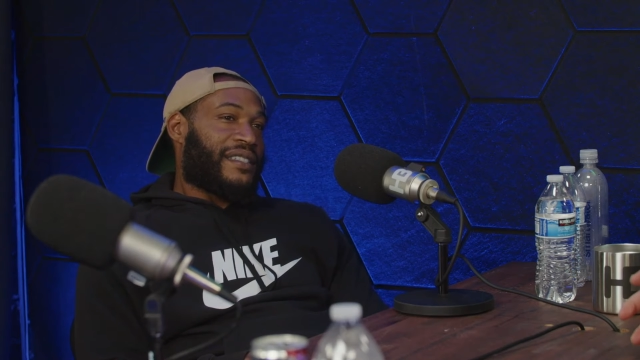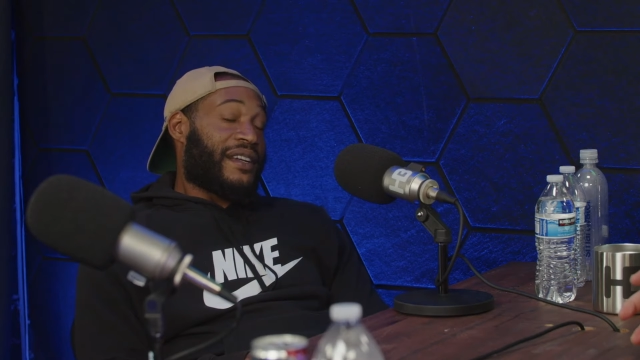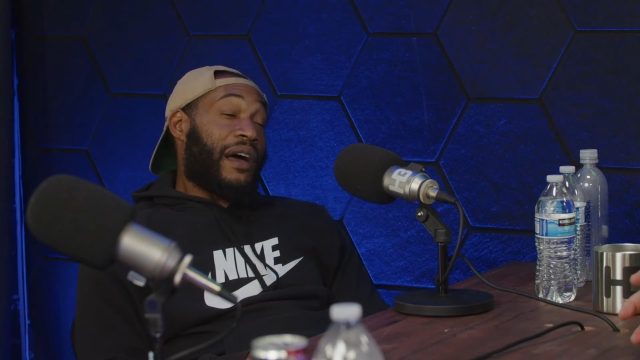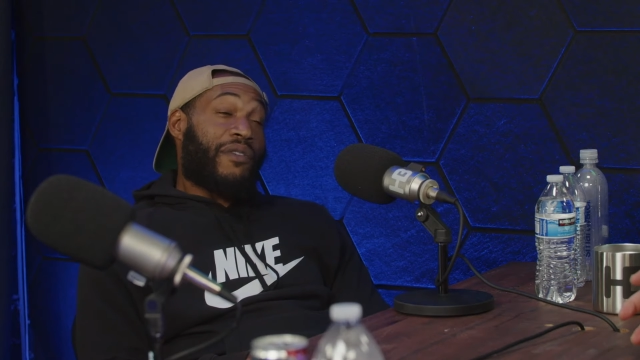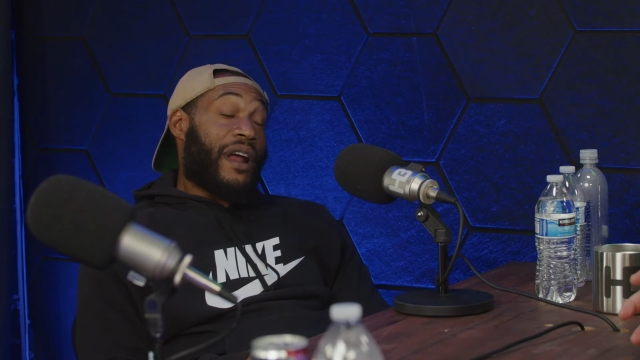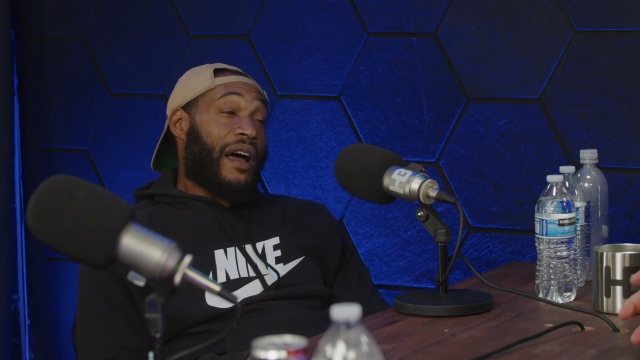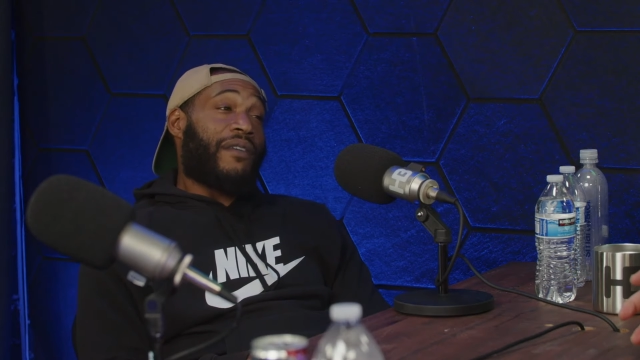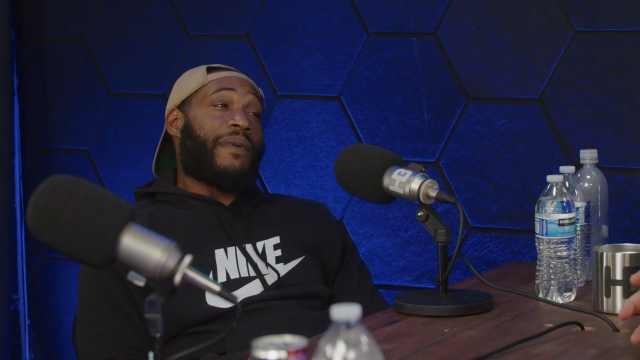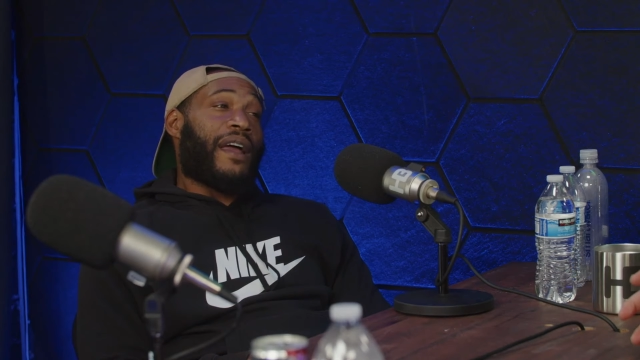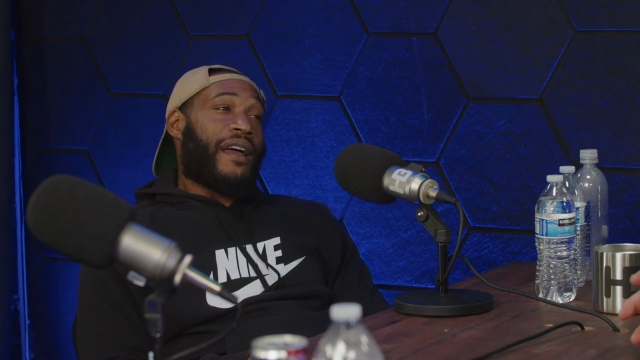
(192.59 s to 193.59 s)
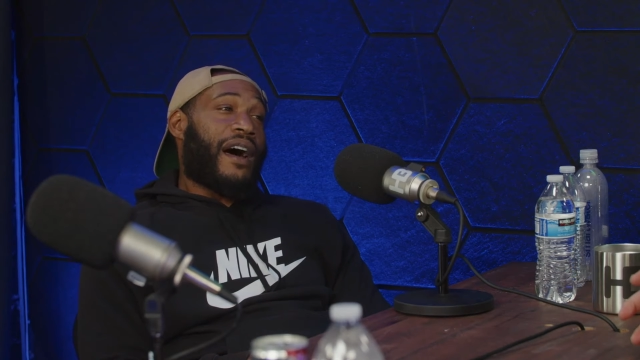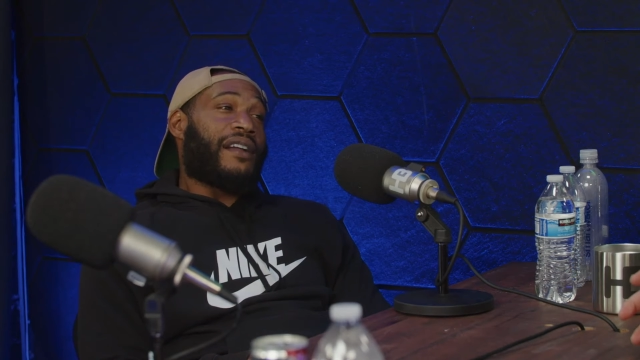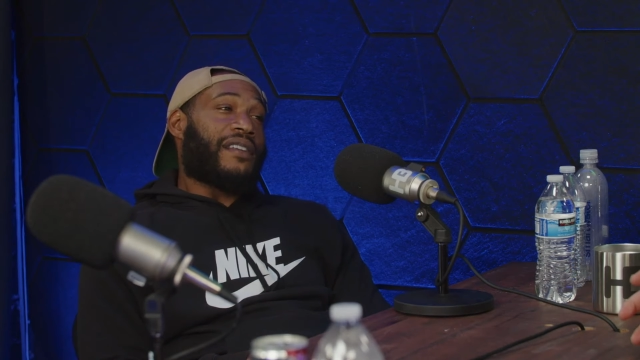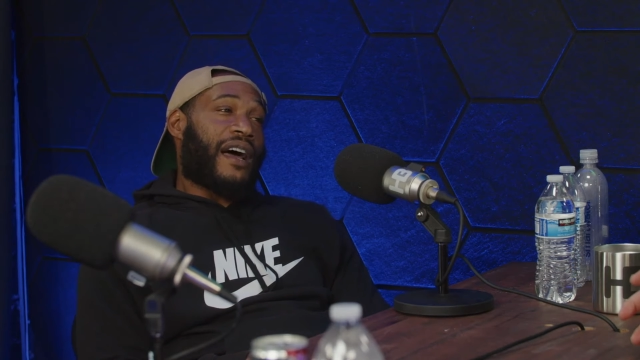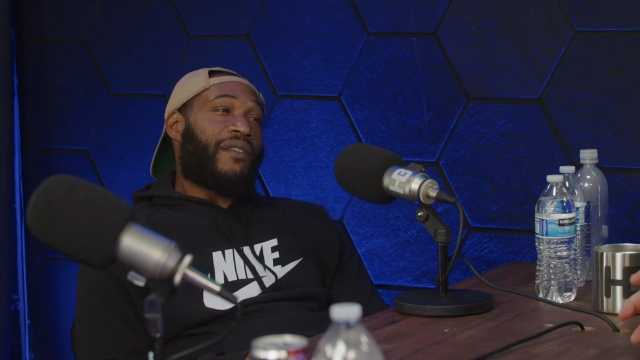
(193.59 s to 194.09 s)

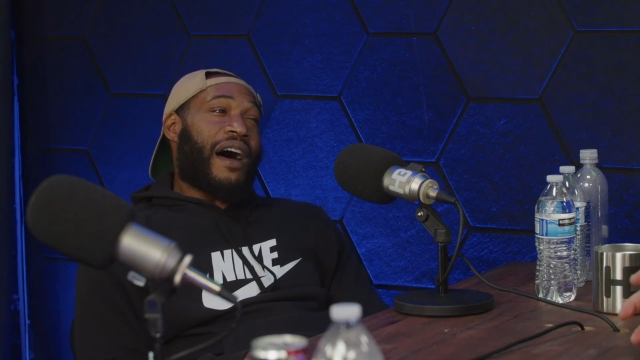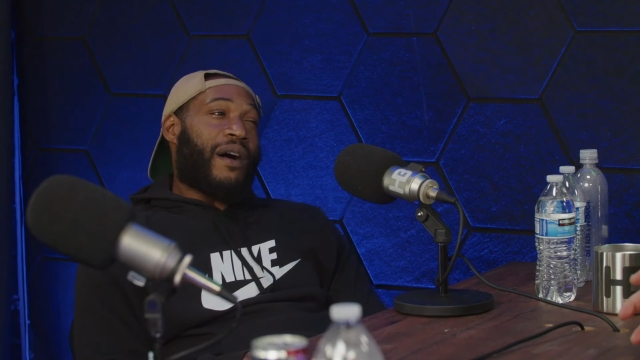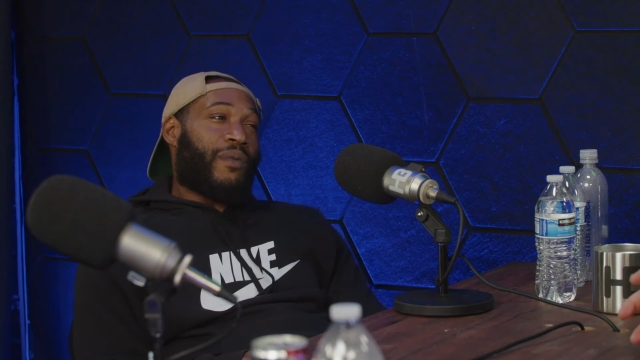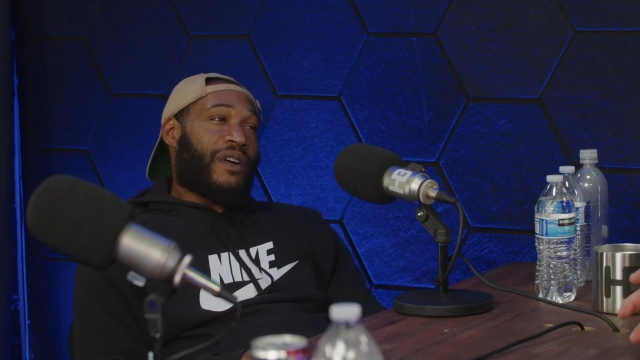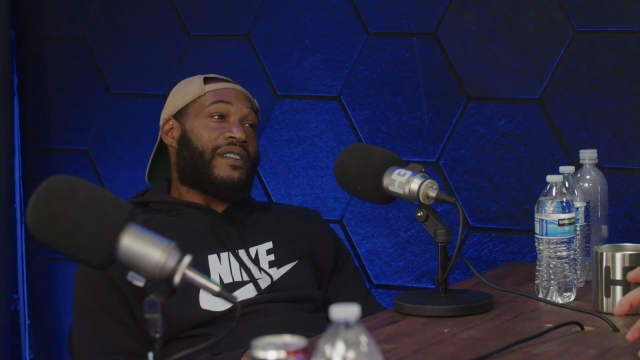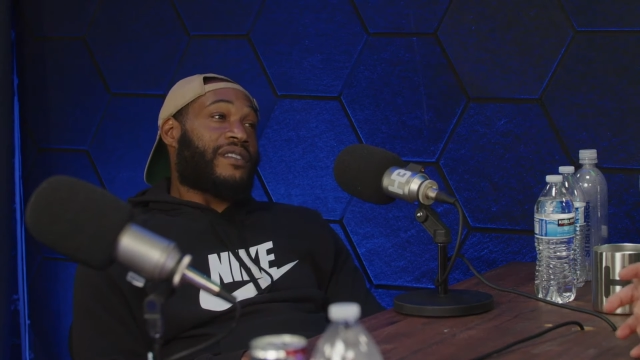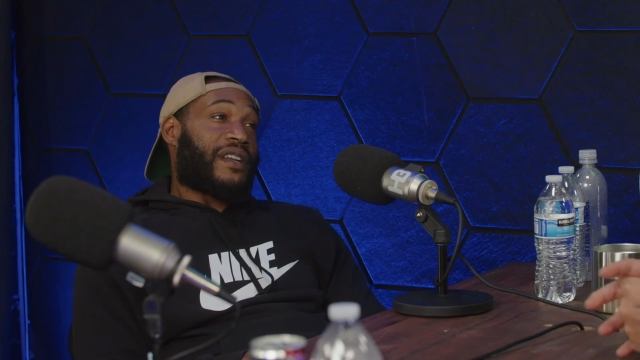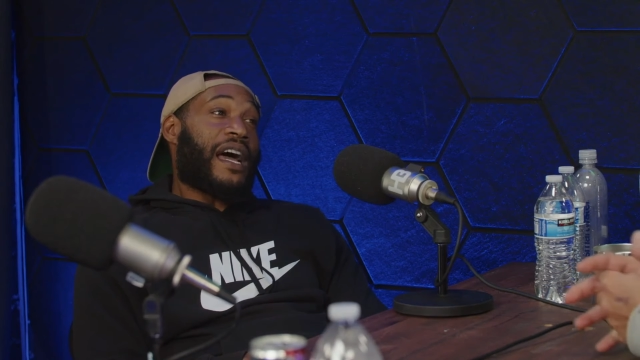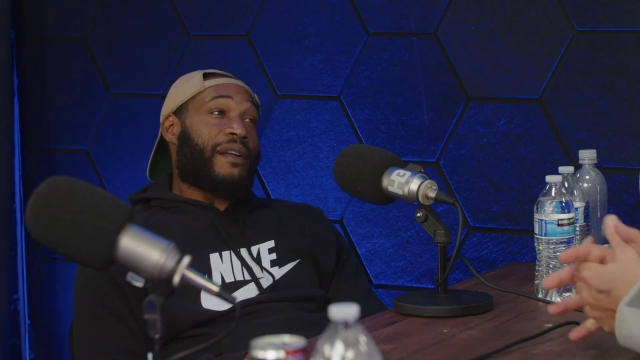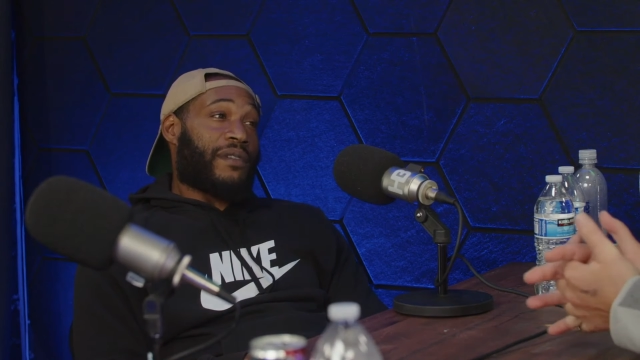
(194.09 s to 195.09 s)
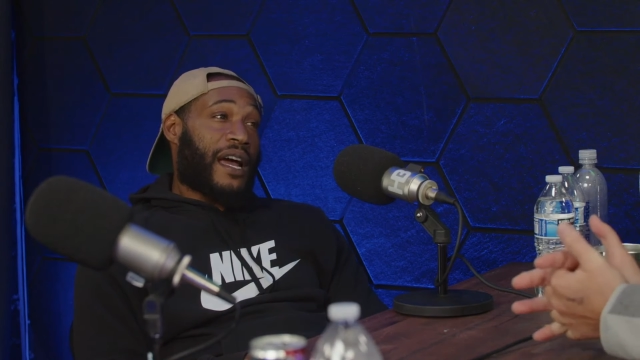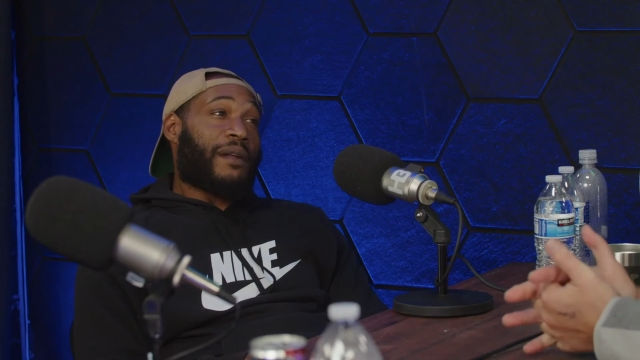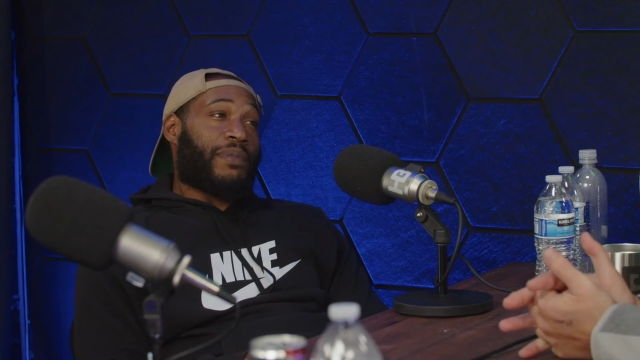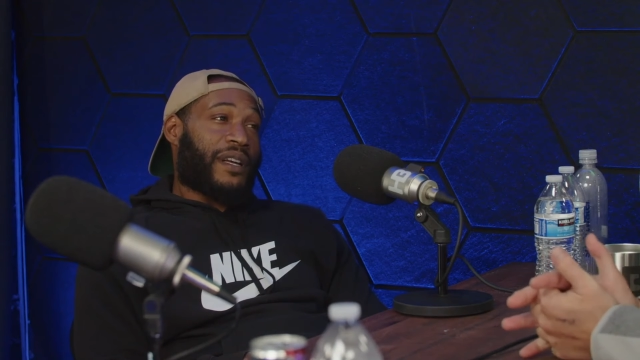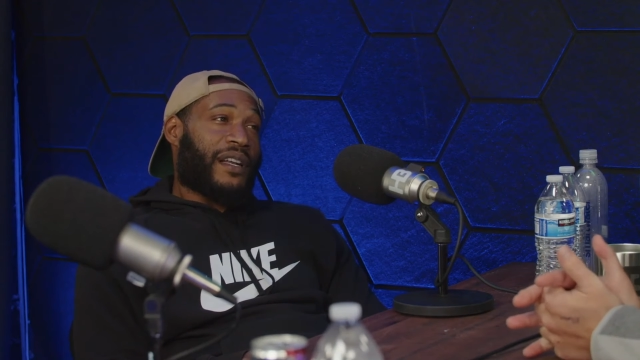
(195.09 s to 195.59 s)
honestly, I want to kind of
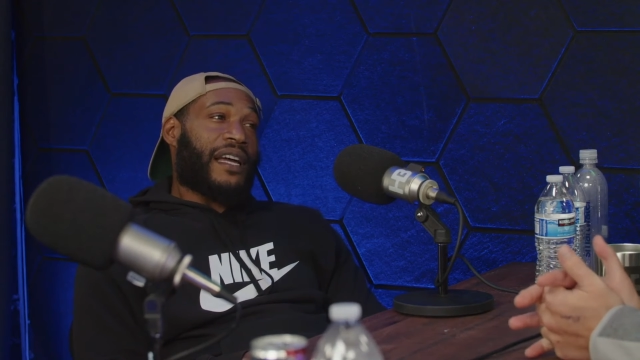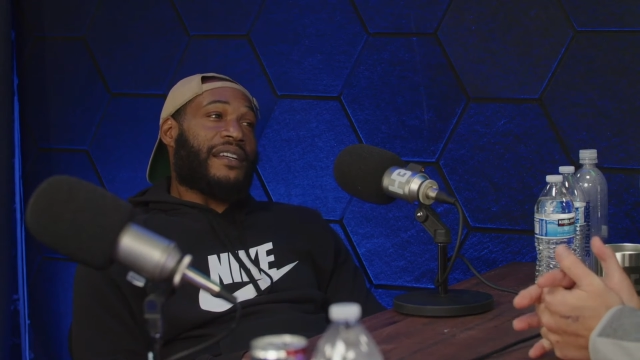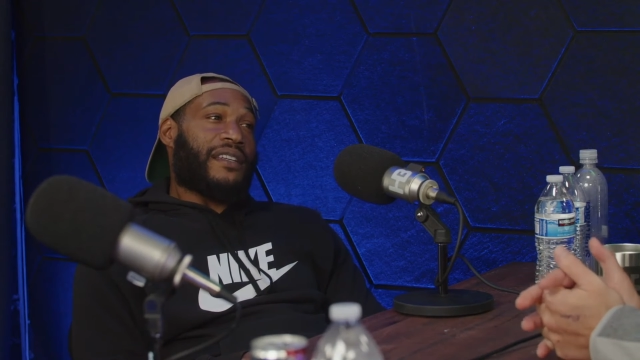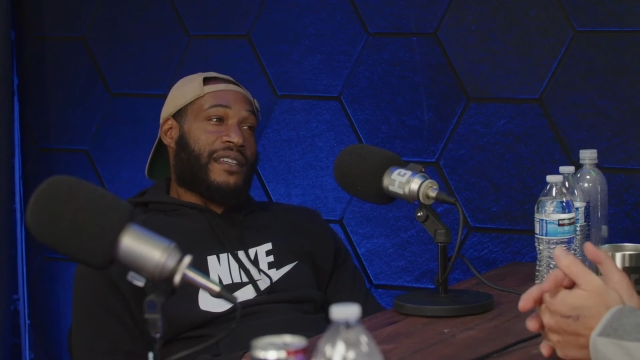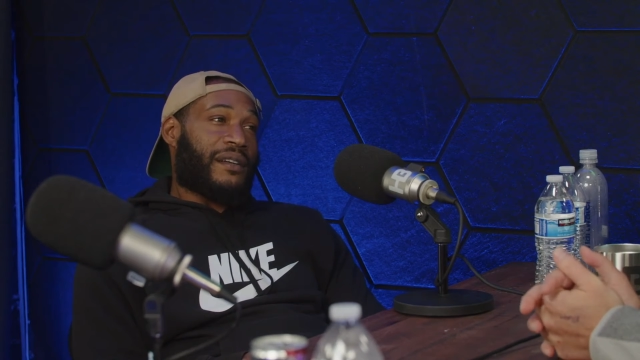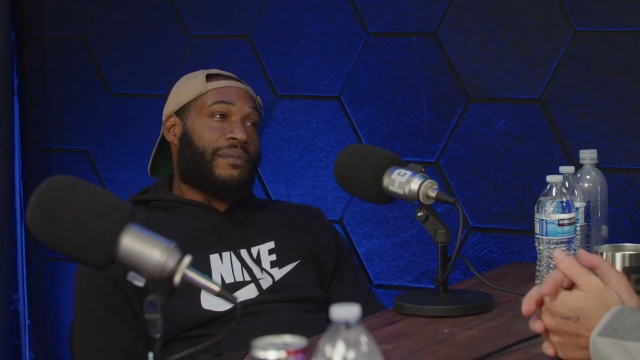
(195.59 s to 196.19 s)
play it like DM,